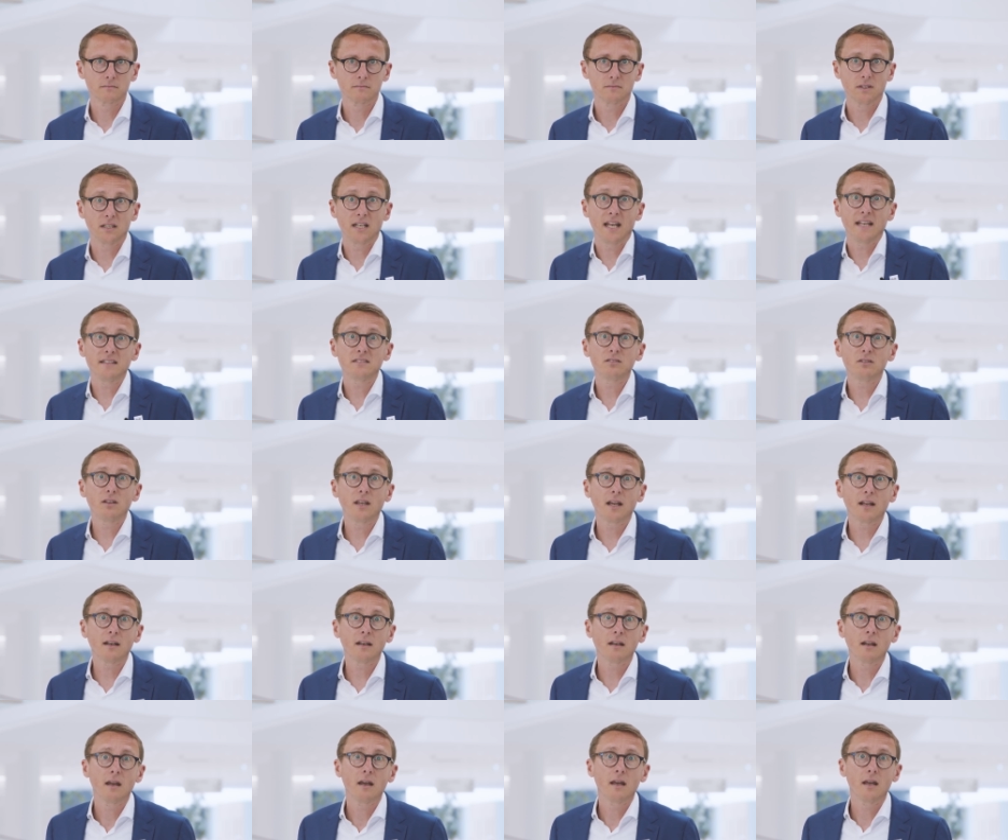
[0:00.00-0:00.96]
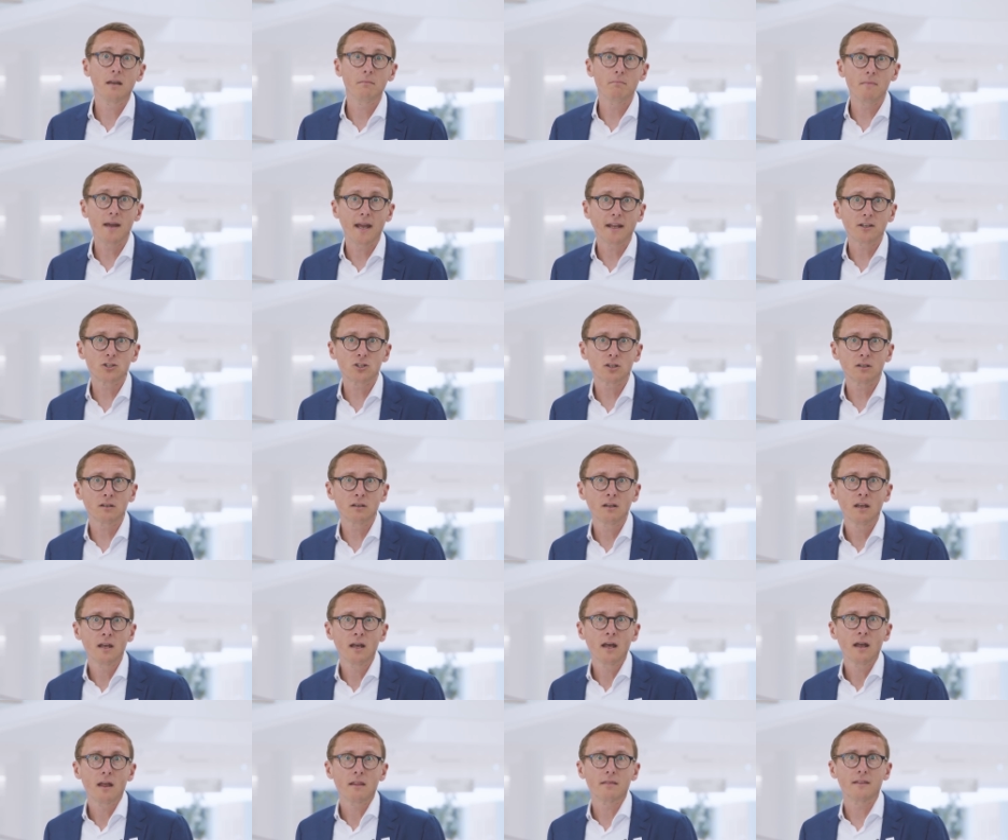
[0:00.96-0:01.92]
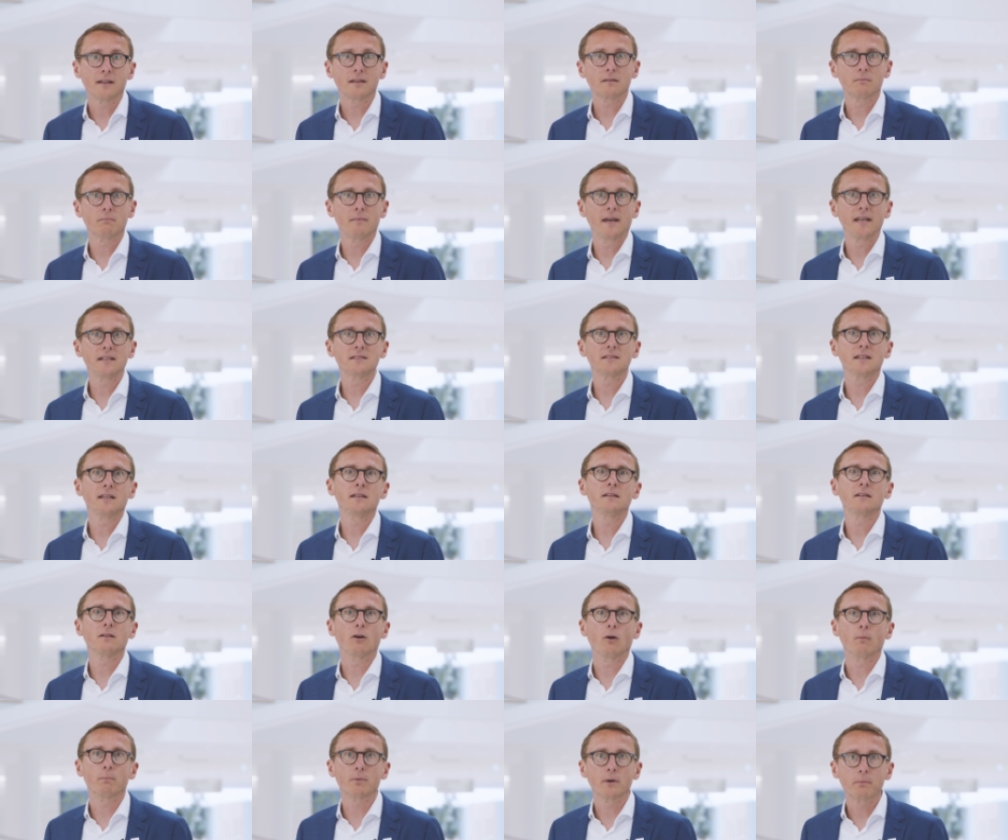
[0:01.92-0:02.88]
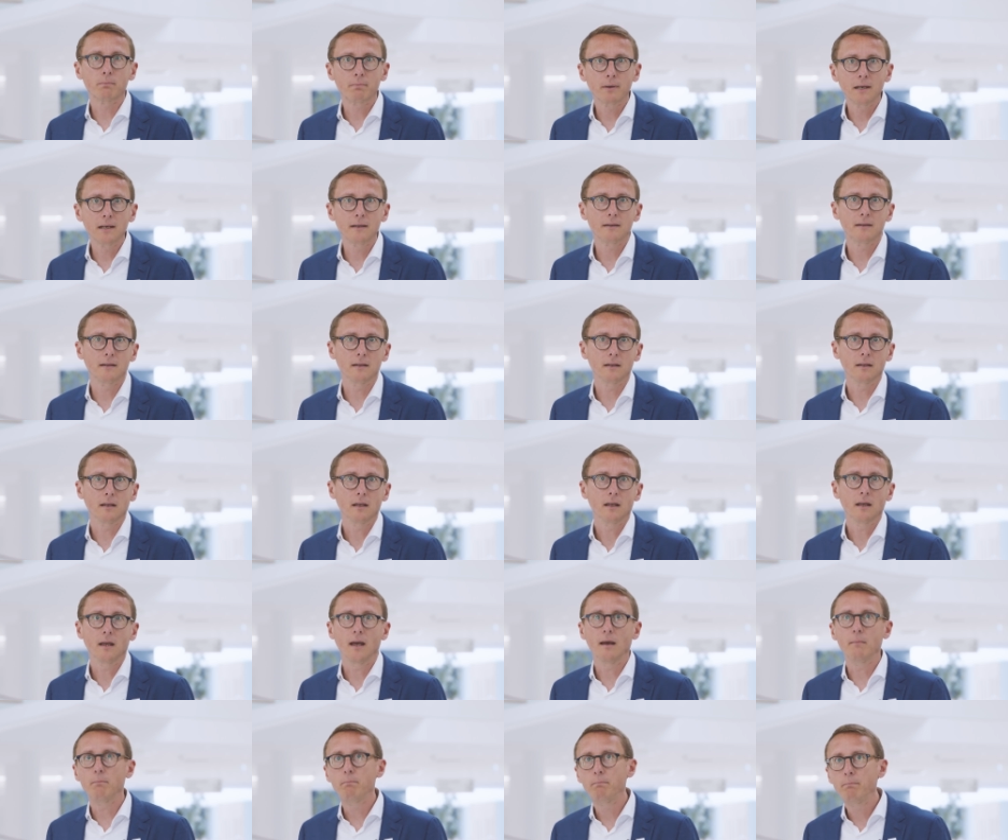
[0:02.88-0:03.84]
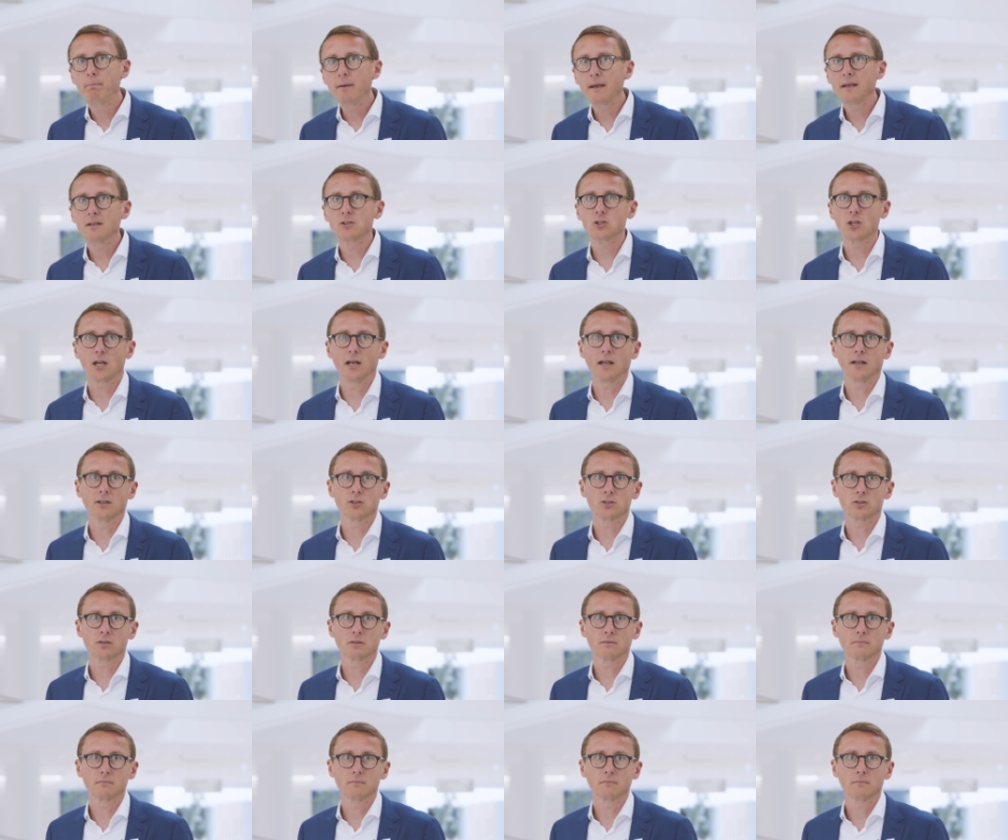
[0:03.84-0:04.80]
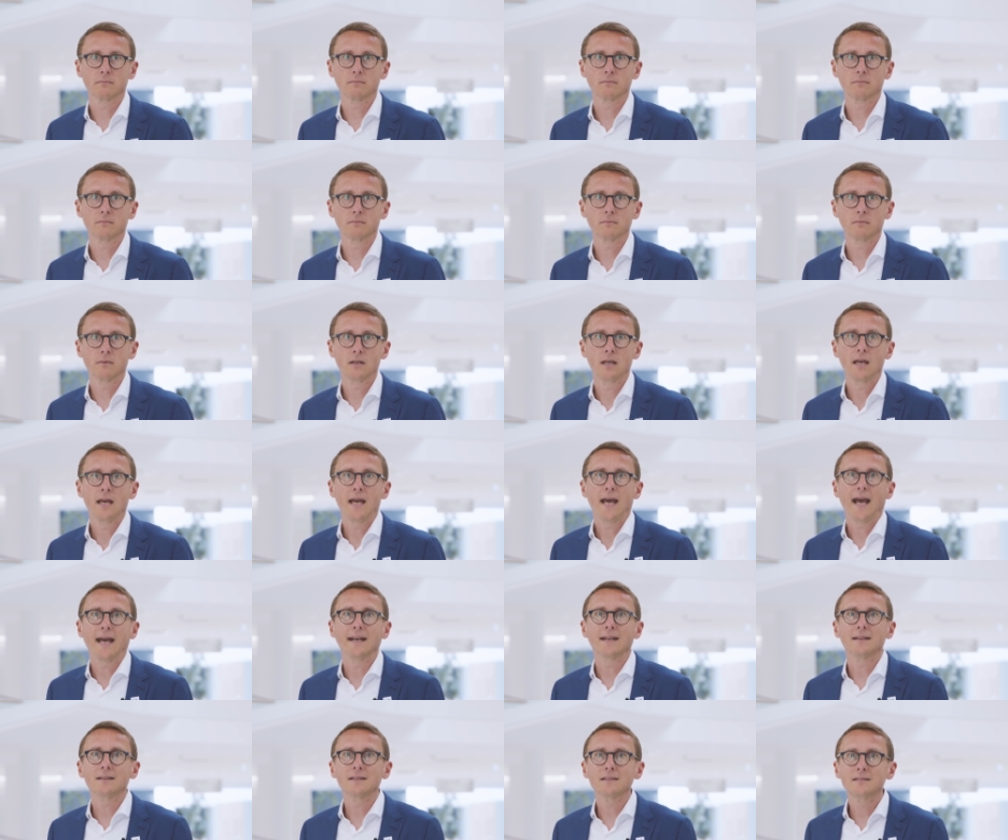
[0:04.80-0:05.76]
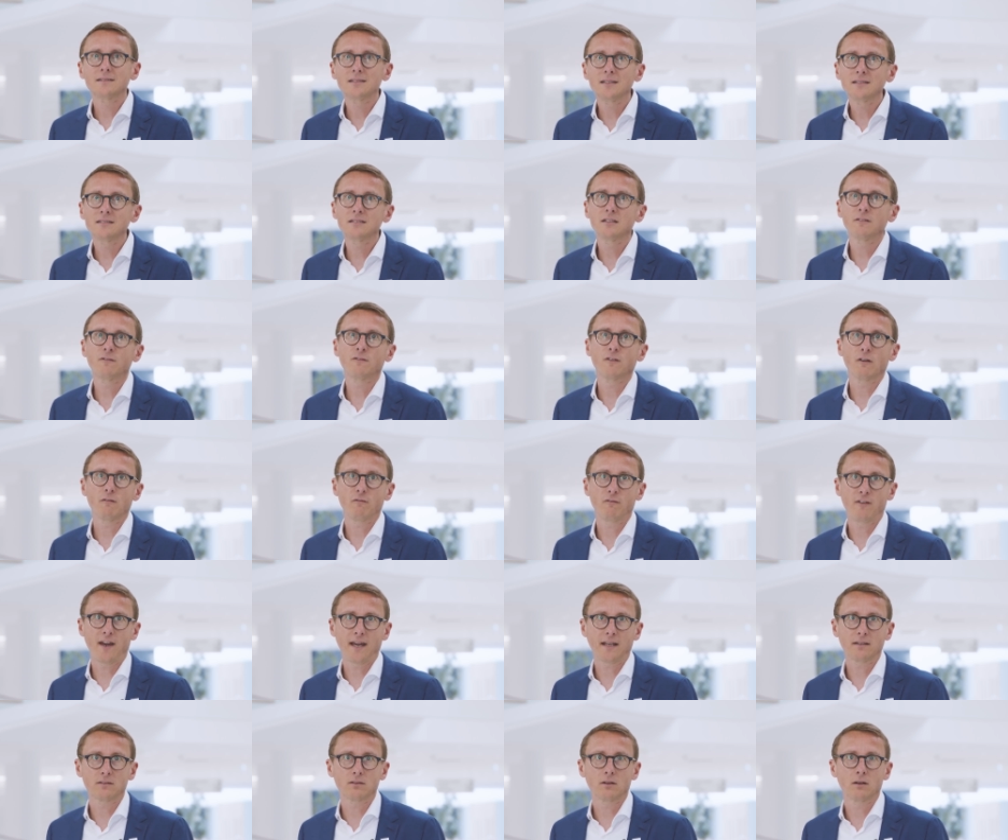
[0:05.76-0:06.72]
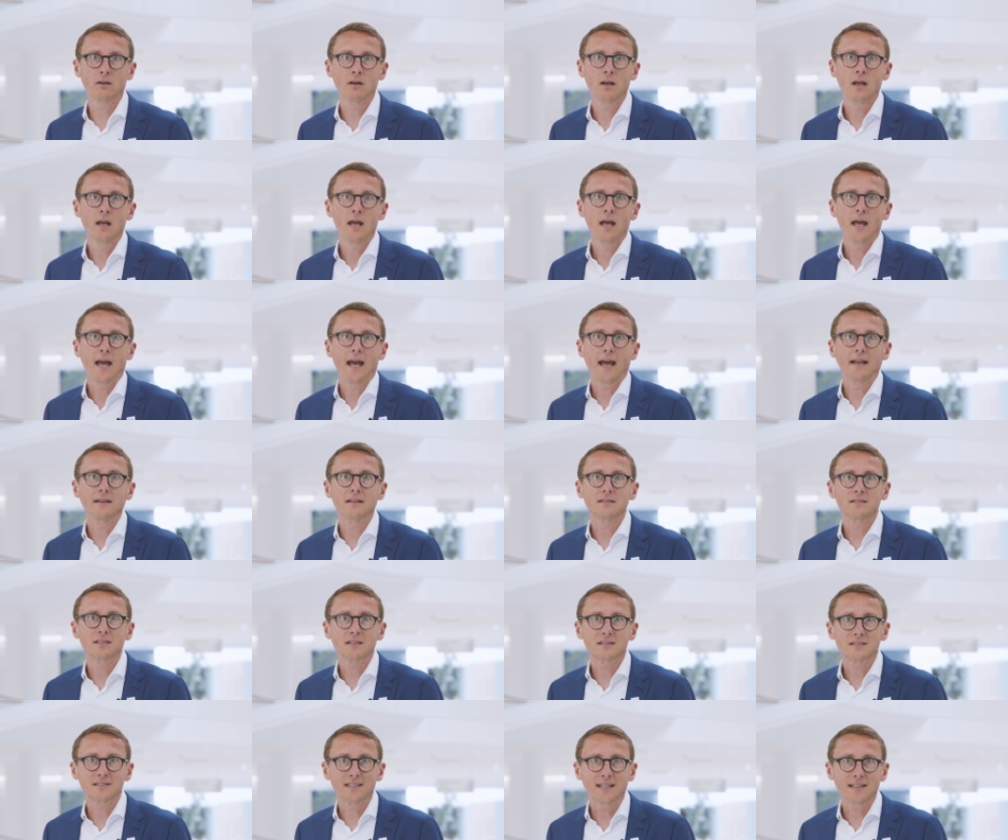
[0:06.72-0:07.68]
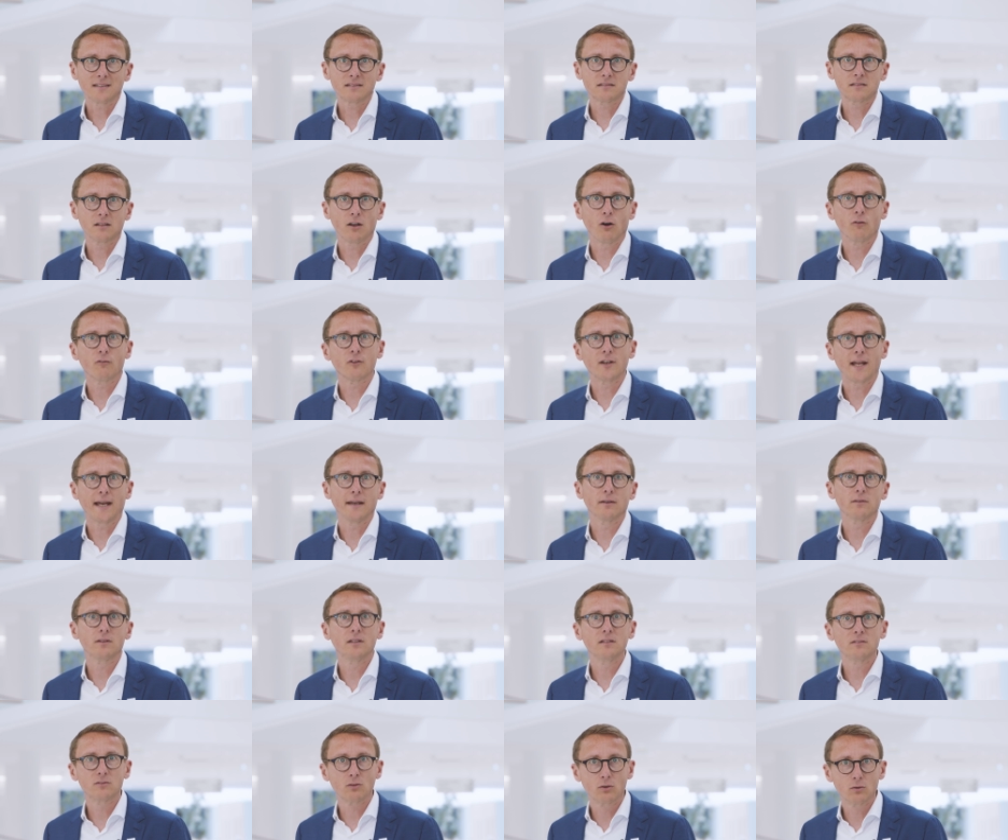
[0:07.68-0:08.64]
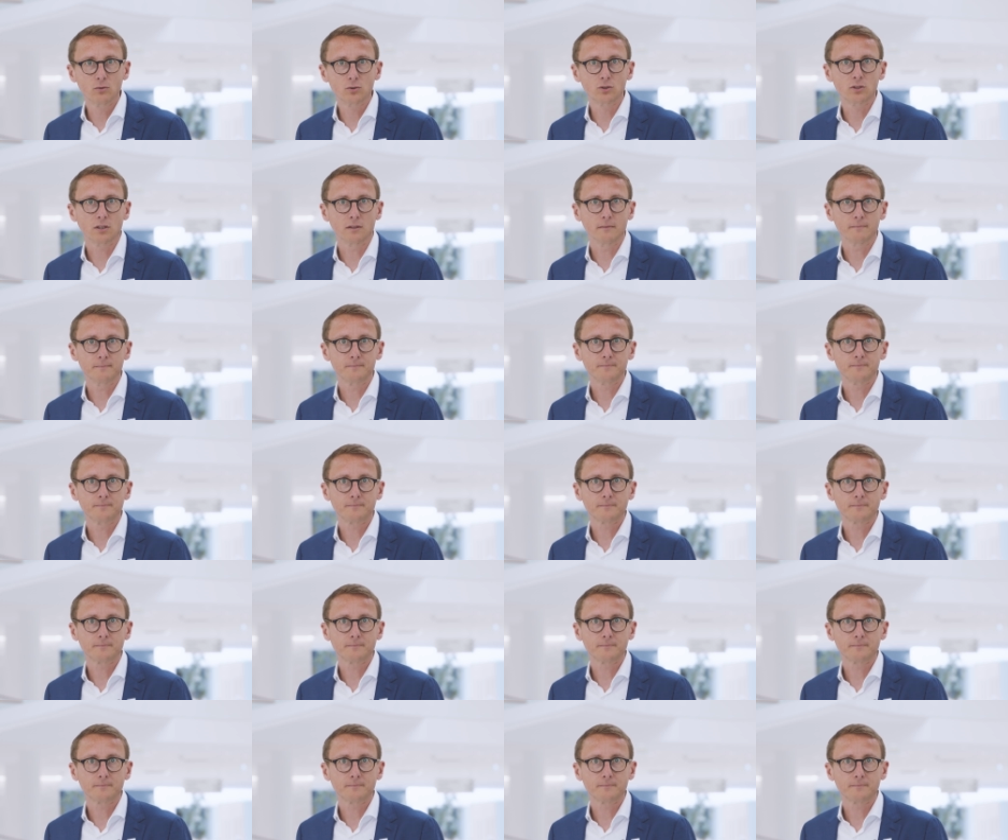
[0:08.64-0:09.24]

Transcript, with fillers: And as you can imagine, that makes interoperability a big challenge and a decisive factor in the success of an IoT solution.